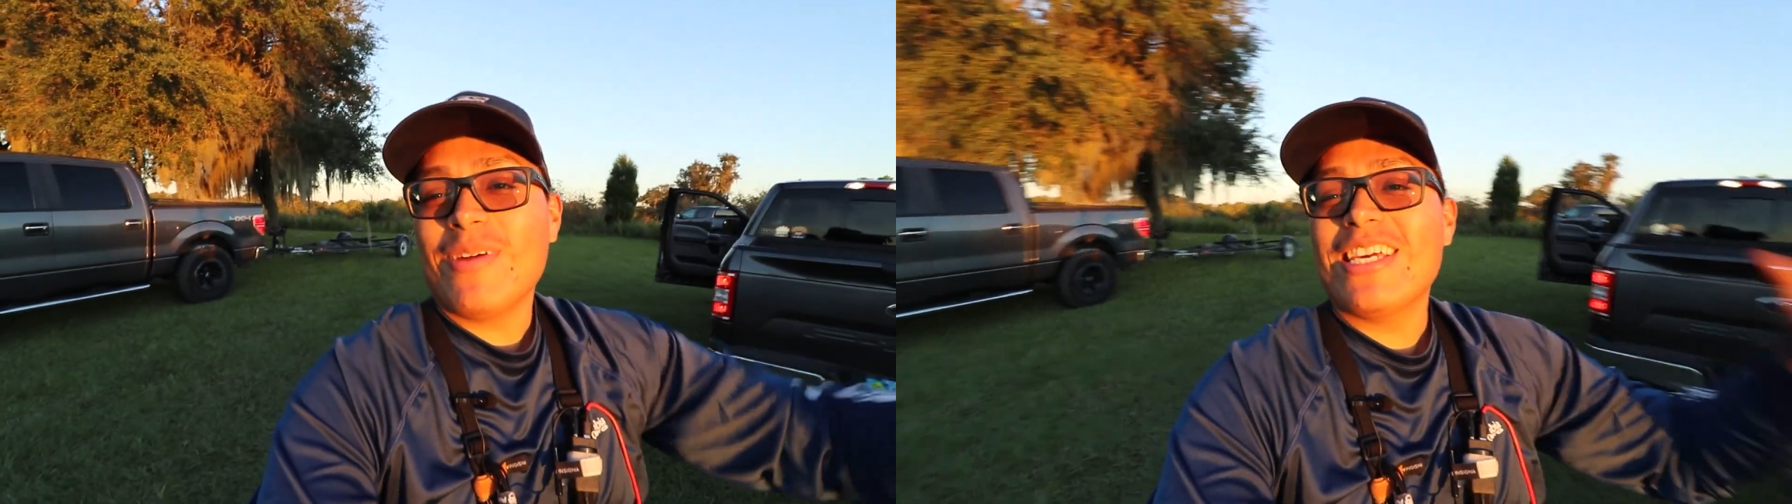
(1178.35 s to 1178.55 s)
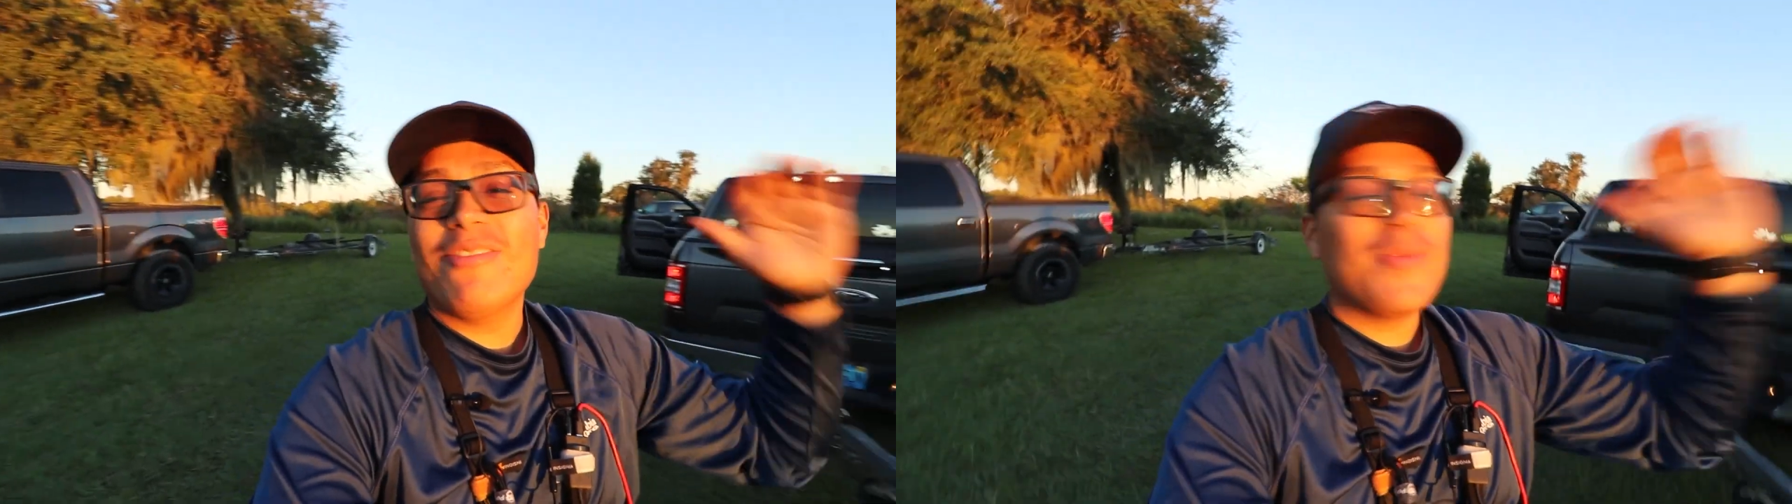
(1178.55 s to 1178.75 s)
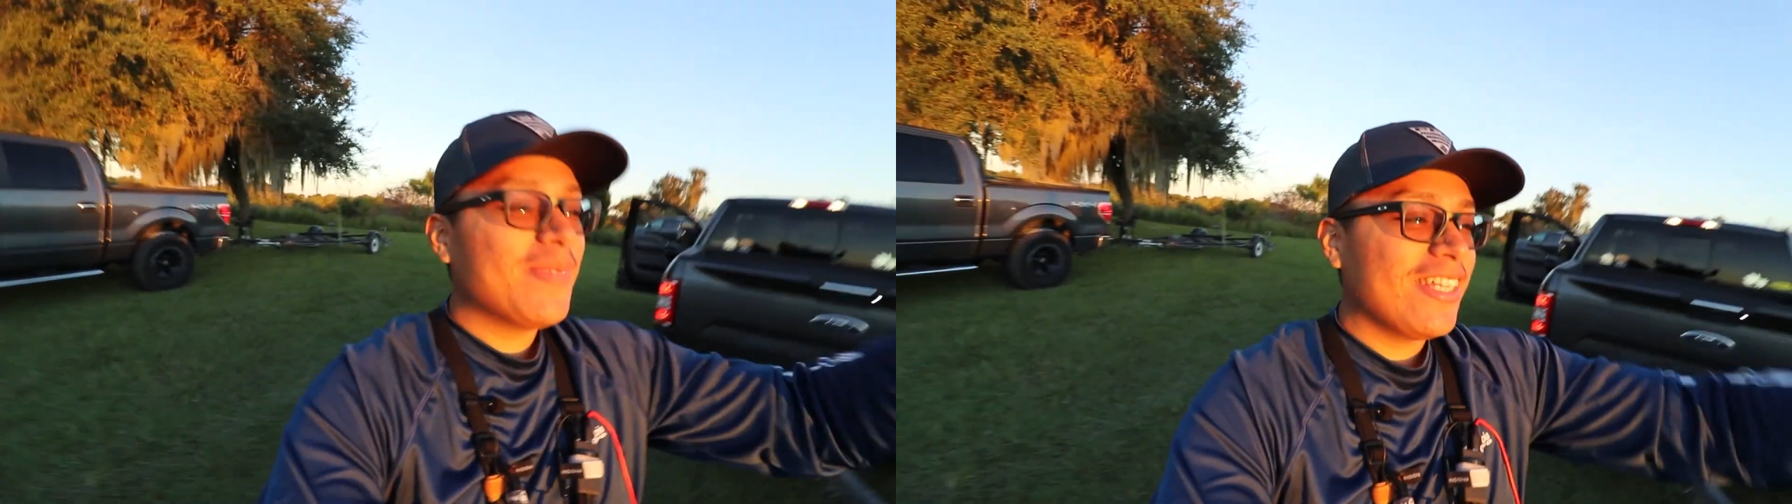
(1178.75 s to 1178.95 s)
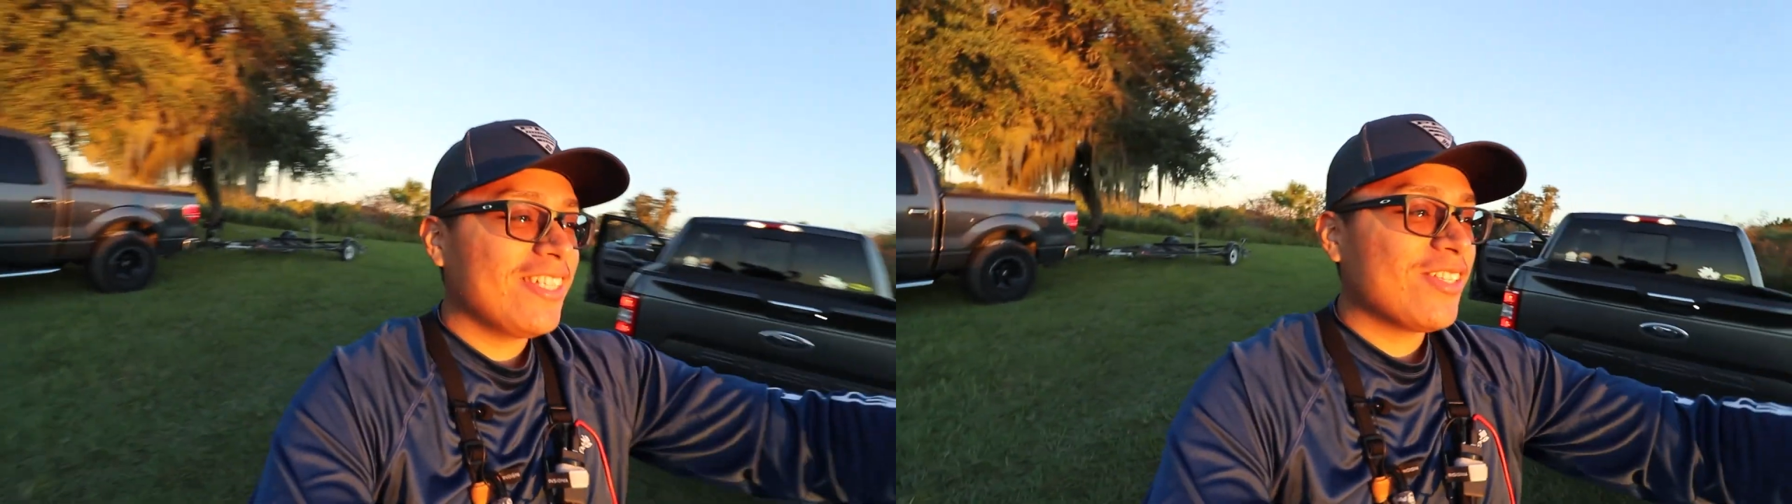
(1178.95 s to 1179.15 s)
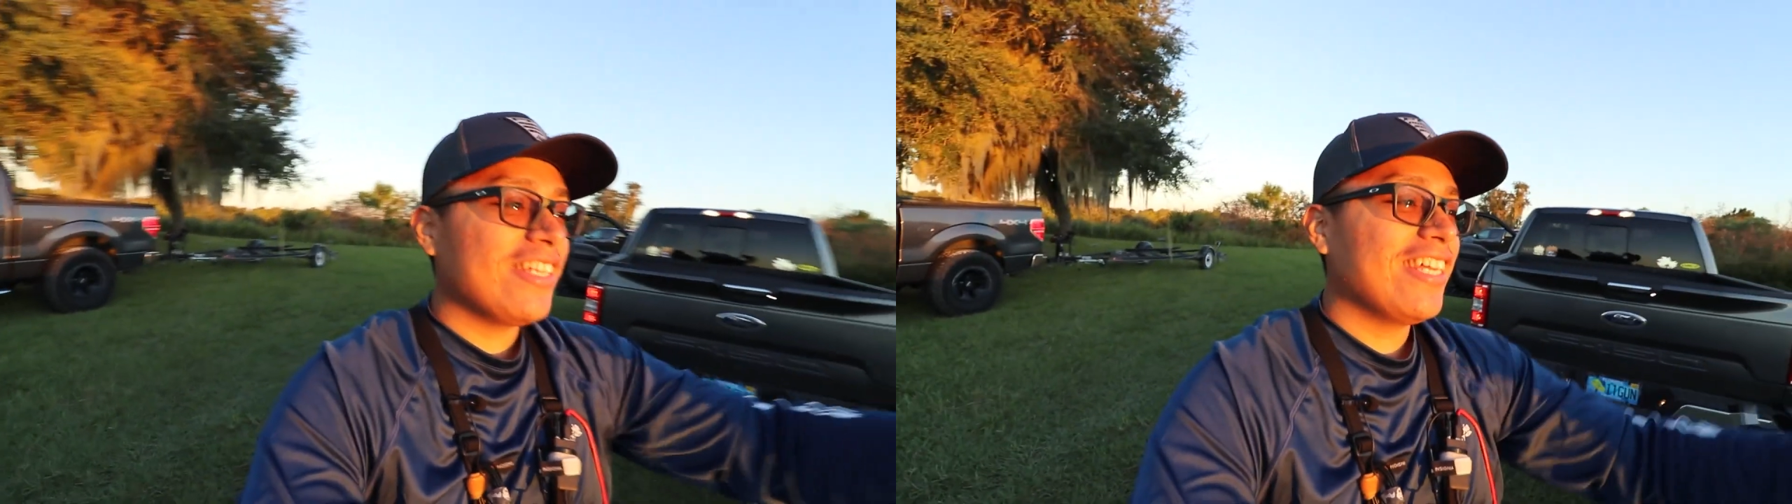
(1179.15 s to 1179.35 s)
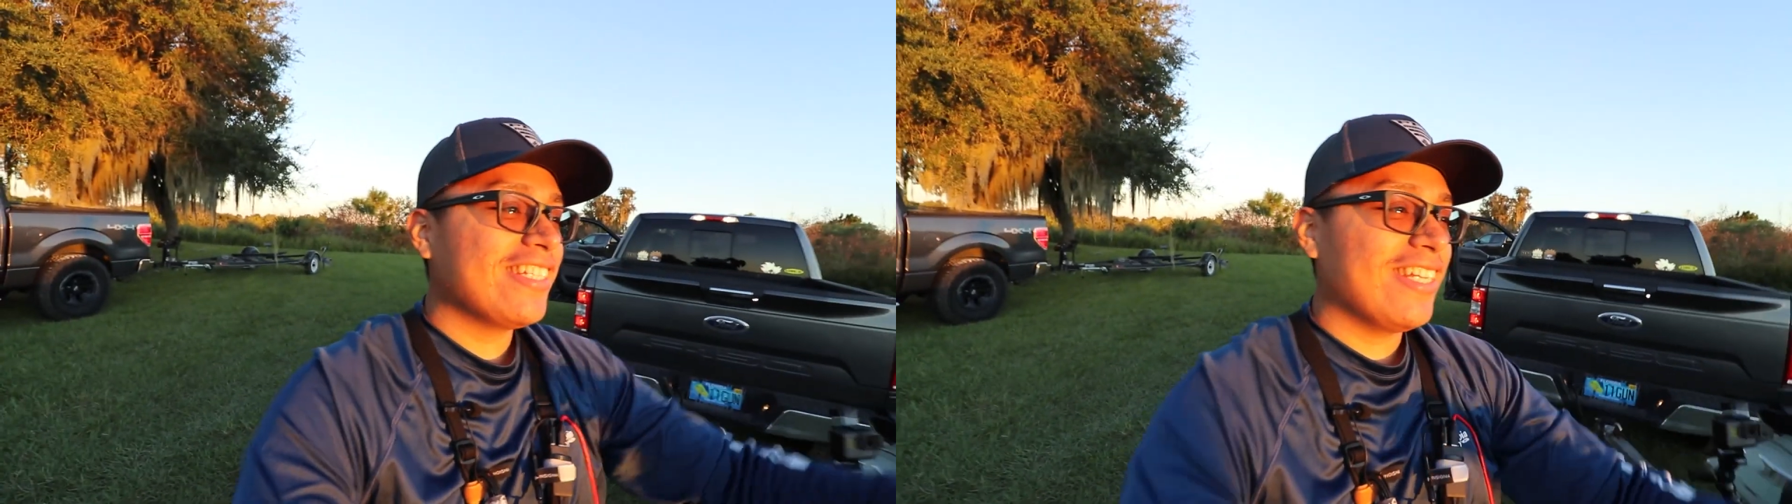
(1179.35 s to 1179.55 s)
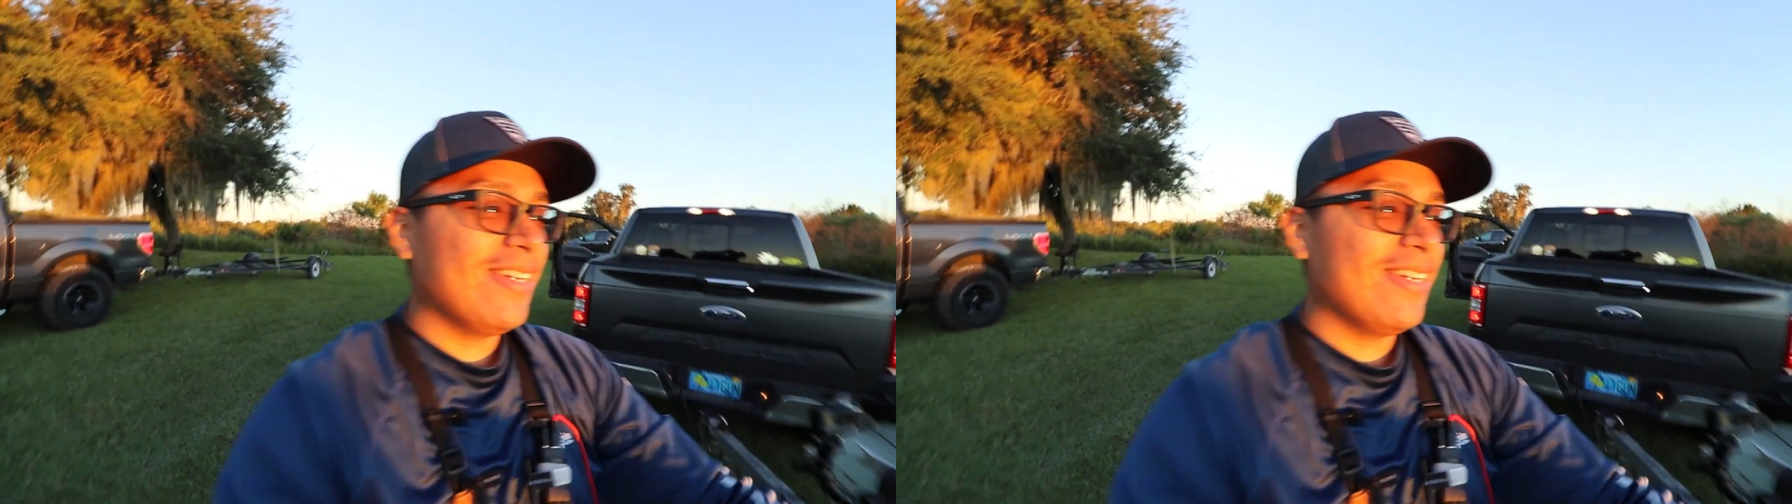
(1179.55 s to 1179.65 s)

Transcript: I'll give him another try next